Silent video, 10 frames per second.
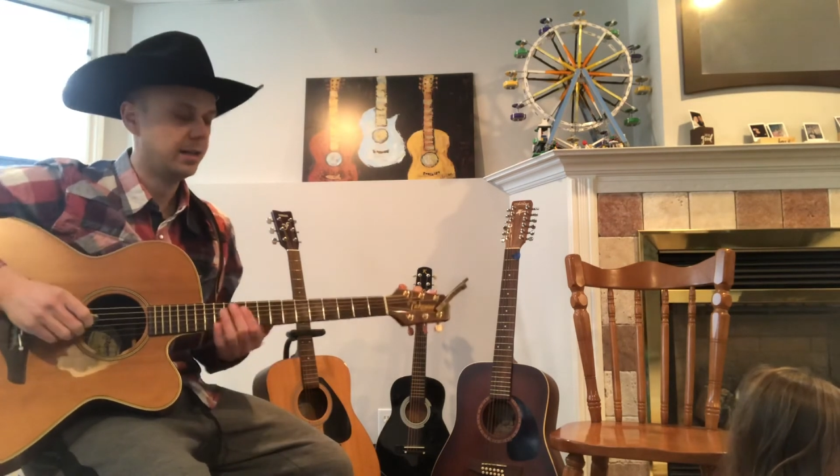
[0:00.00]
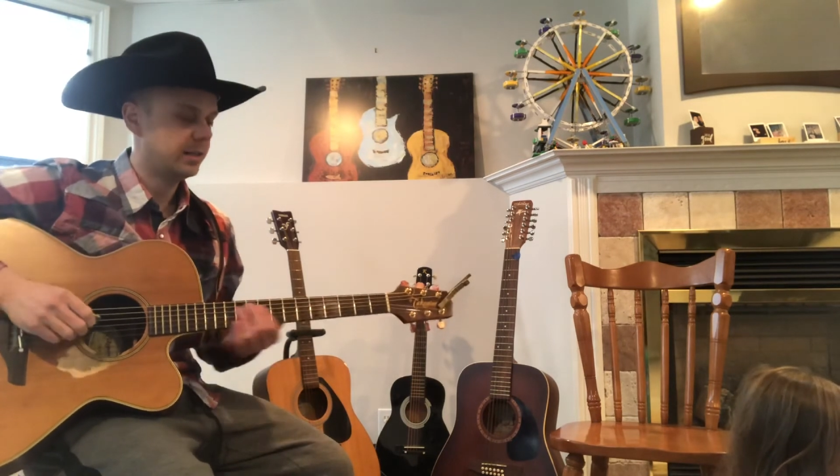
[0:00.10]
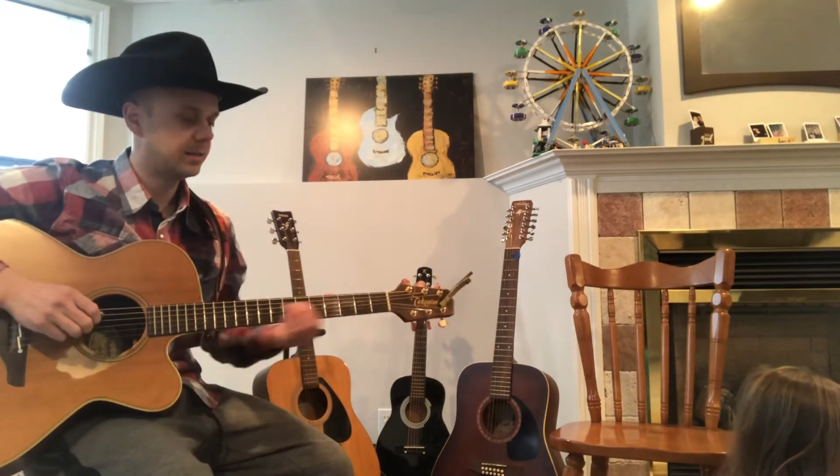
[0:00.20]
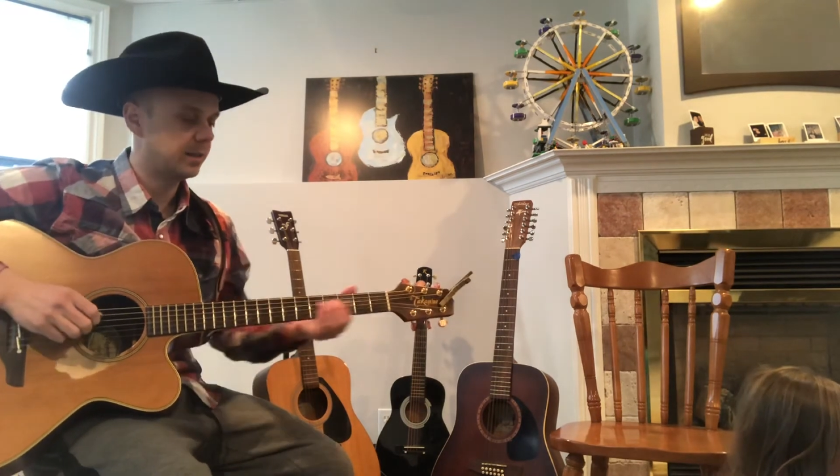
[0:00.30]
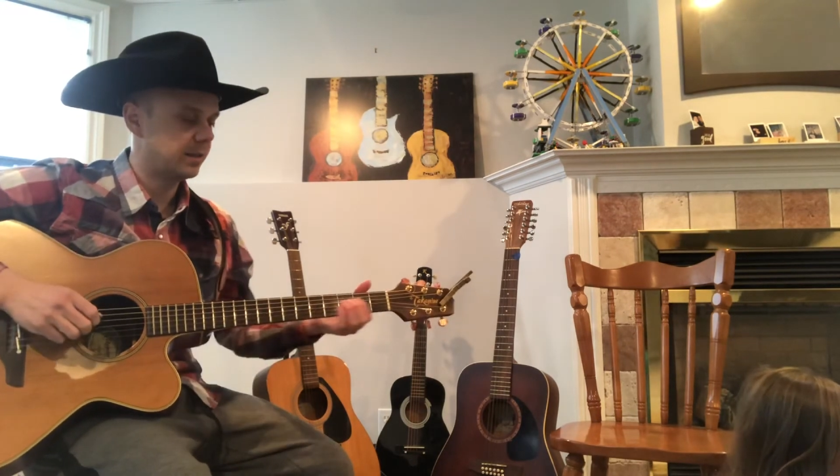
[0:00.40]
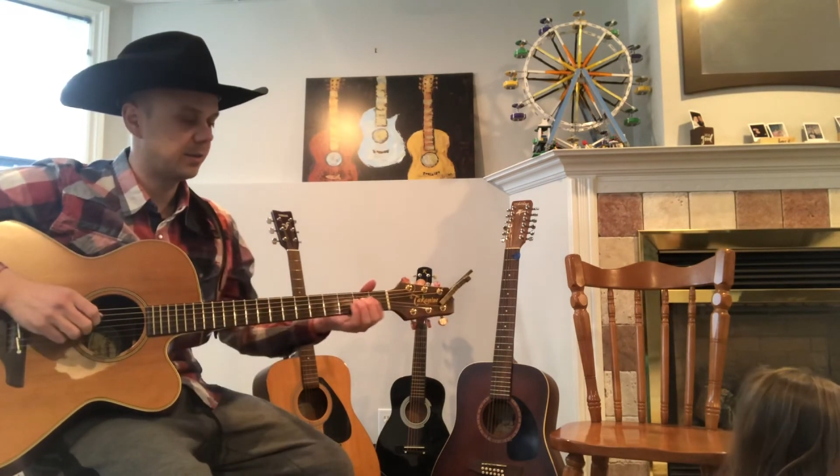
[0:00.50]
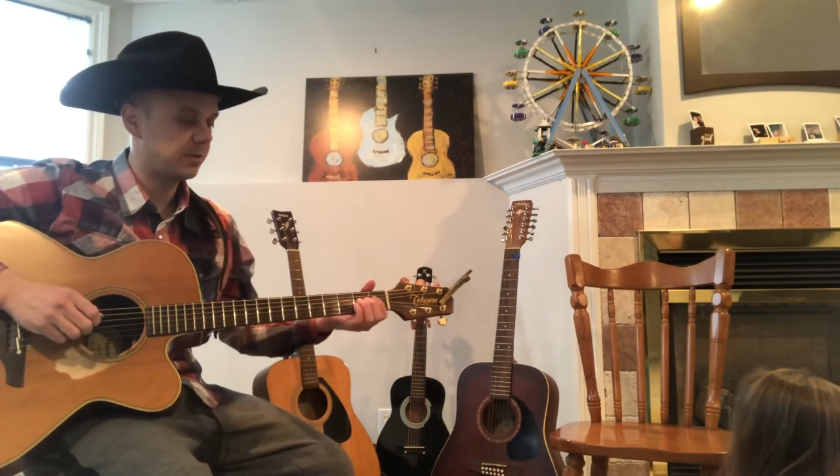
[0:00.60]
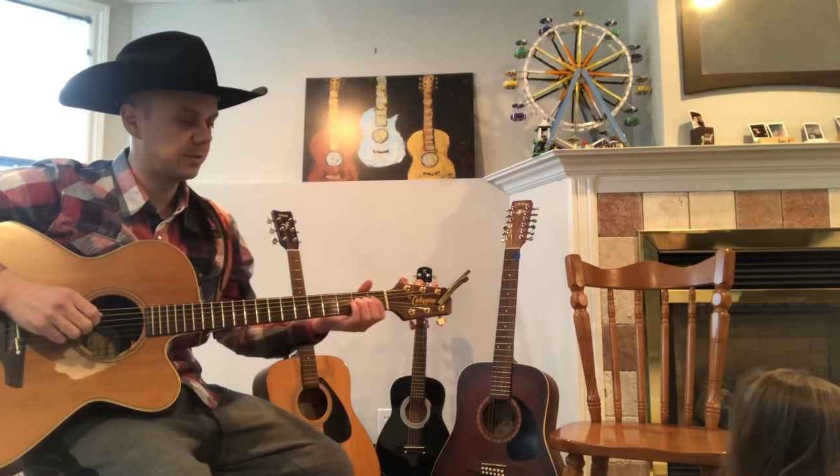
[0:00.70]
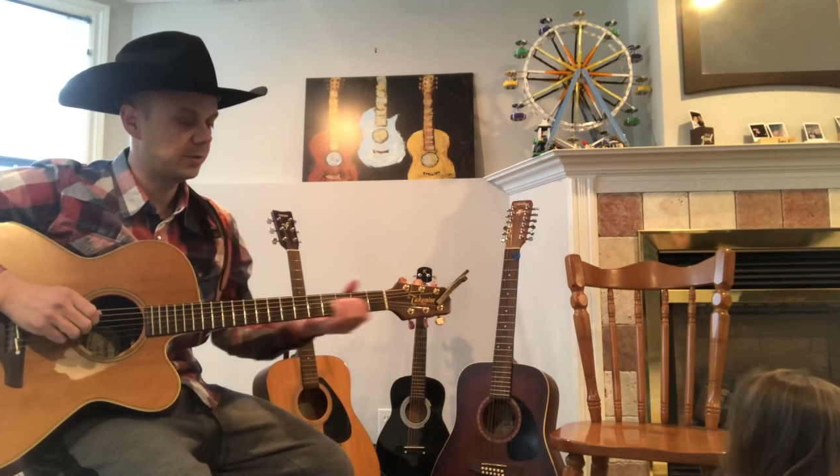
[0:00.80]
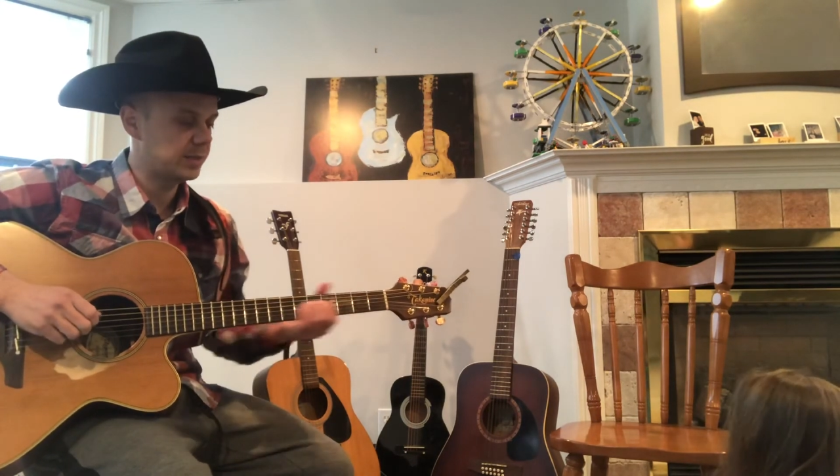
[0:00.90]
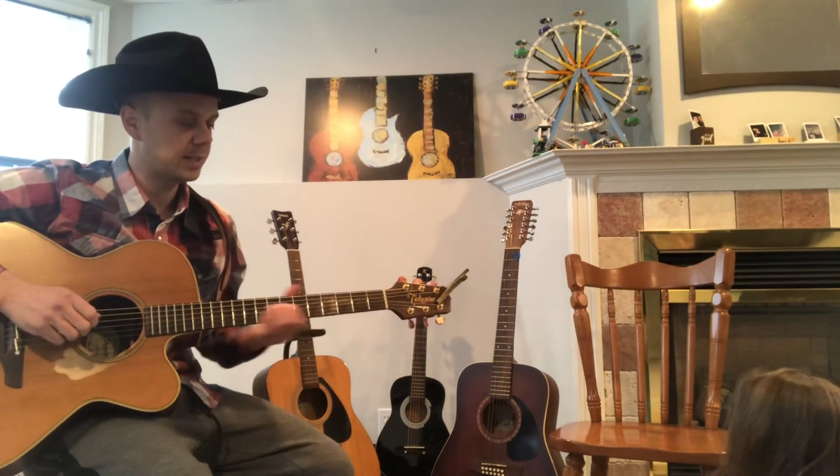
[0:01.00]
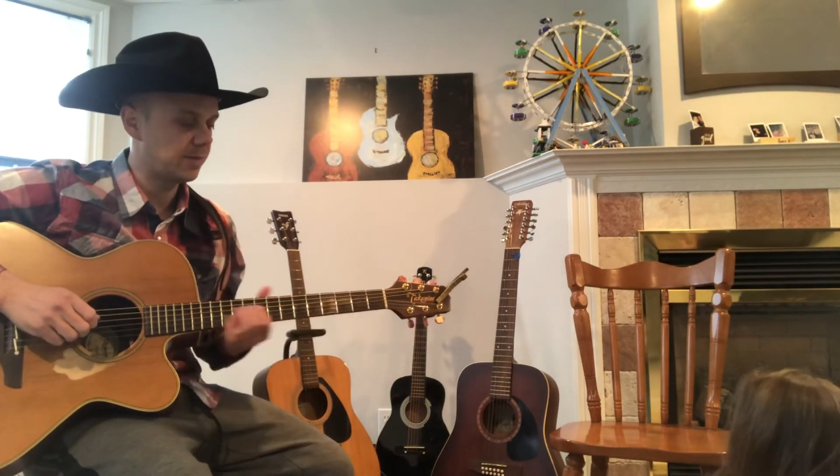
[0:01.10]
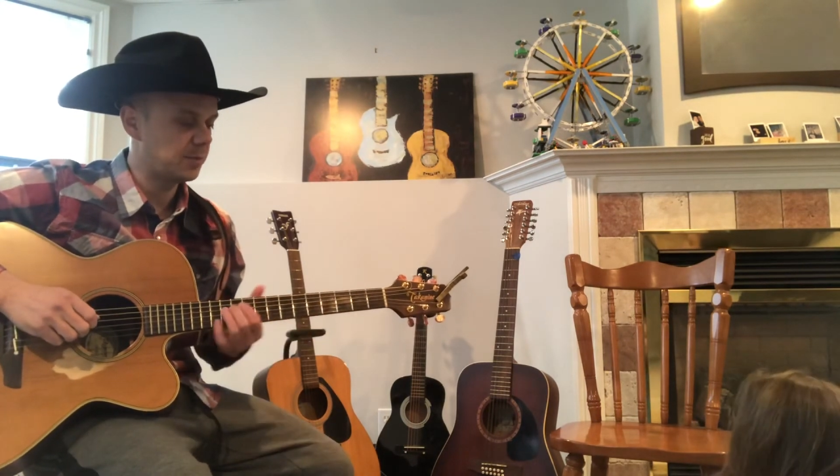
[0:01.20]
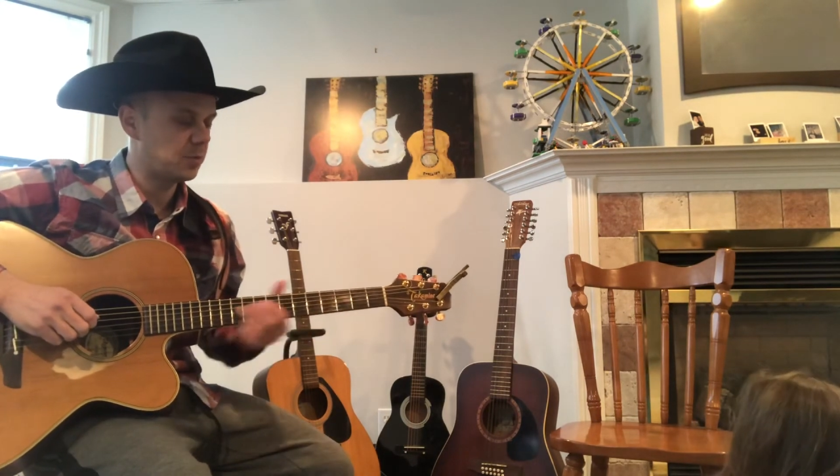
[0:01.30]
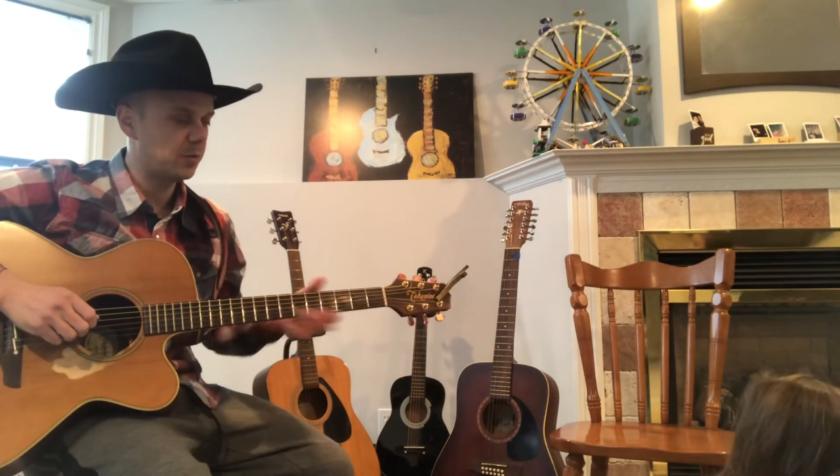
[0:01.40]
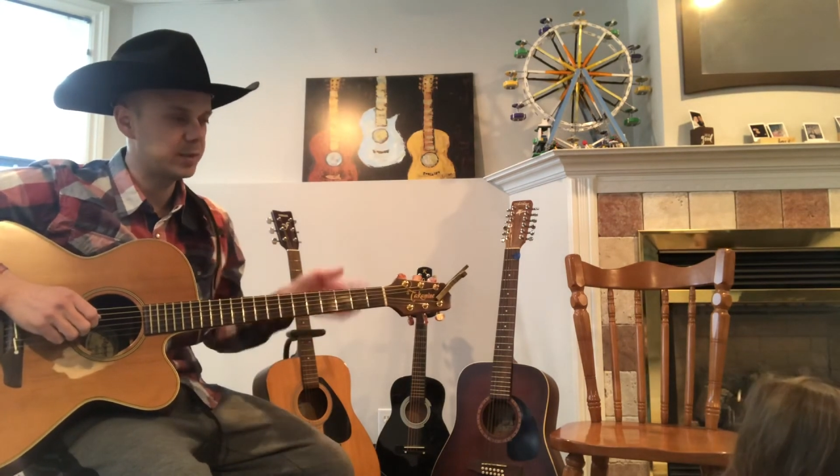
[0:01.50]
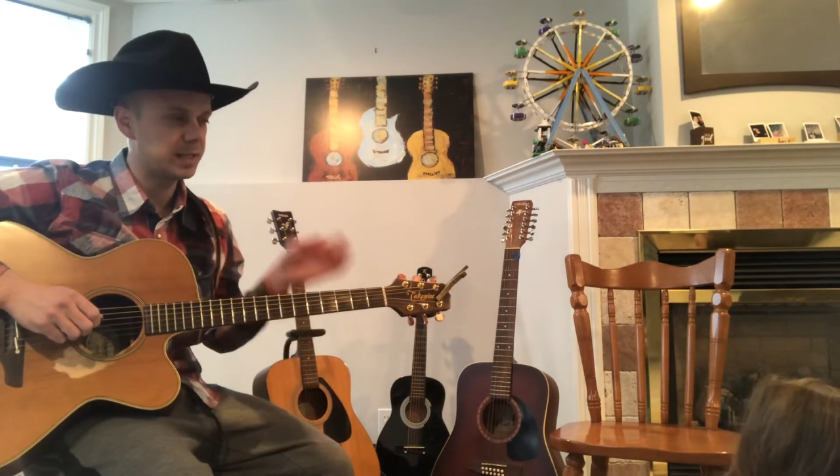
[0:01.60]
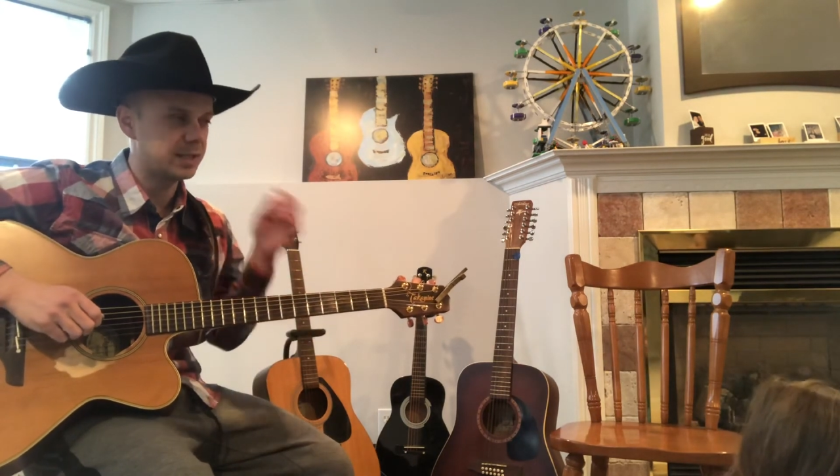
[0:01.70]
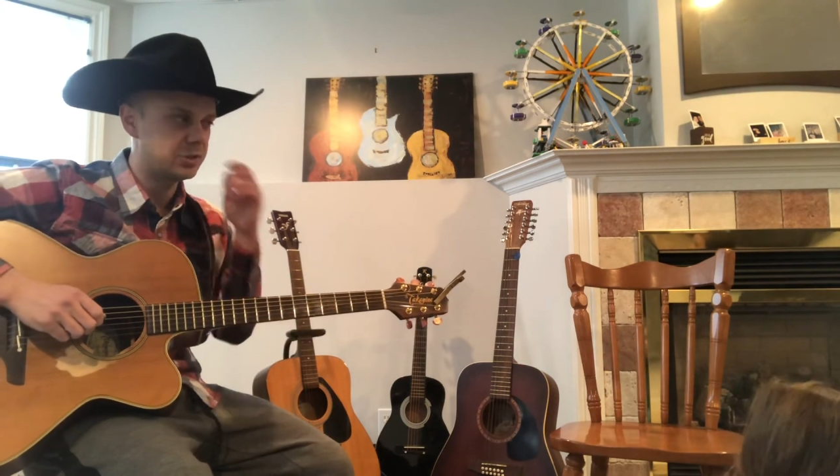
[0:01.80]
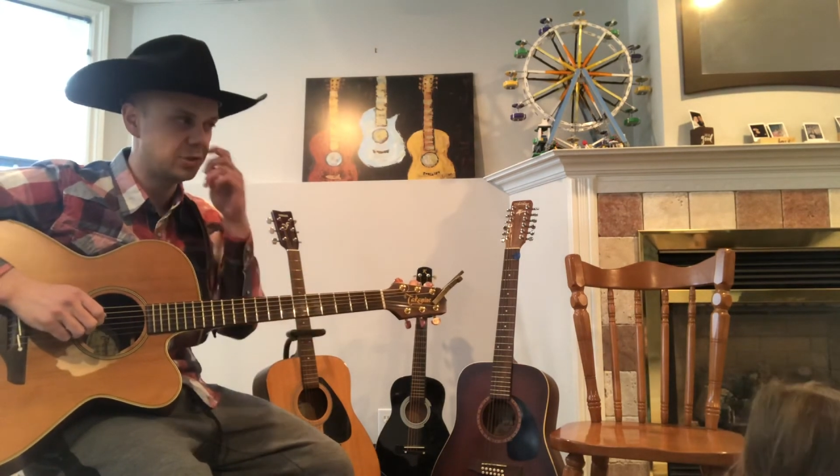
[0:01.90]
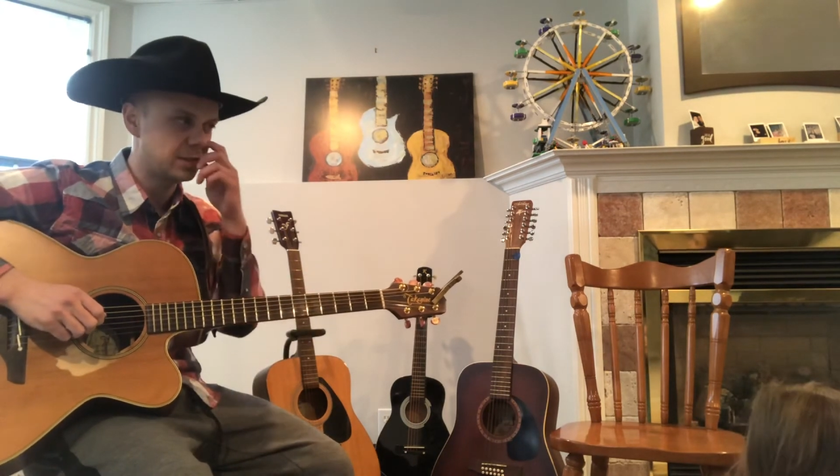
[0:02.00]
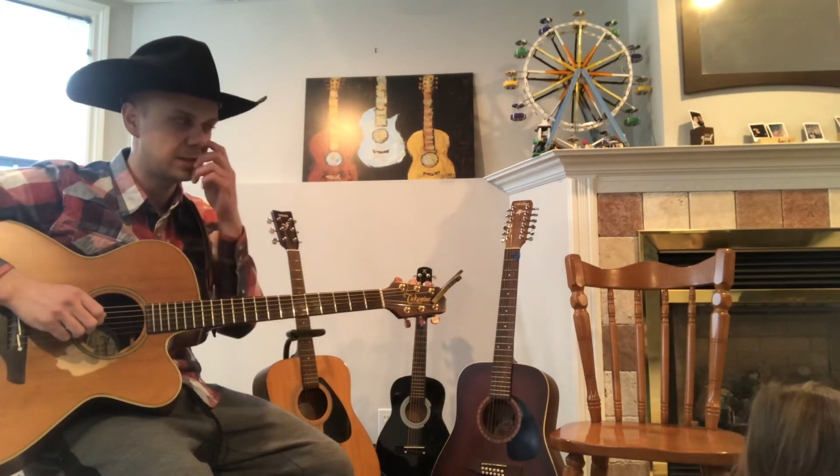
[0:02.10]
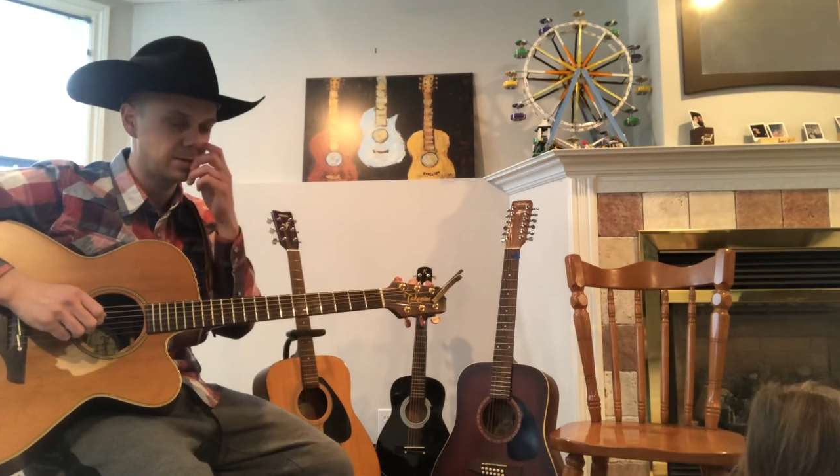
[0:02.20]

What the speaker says: to 37 points and just